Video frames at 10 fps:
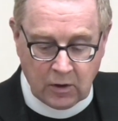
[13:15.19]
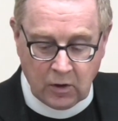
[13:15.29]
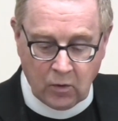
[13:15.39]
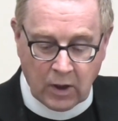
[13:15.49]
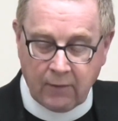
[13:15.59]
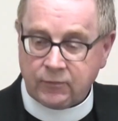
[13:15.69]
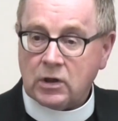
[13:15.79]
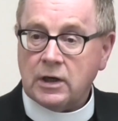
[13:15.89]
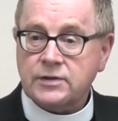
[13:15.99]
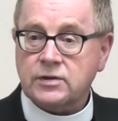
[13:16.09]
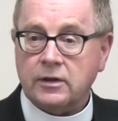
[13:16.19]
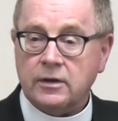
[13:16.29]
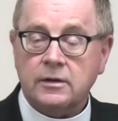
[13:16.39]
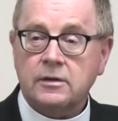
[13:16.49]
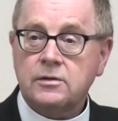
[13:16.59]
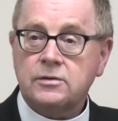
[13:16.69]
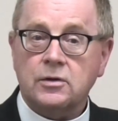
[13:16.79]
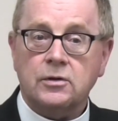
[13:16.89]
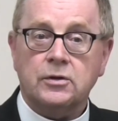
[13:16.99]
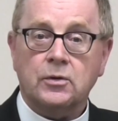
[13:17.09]
who have to listen
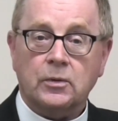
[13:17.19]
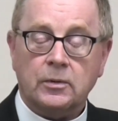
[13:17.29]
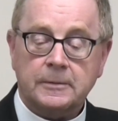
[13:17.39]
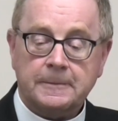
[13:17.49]
to you.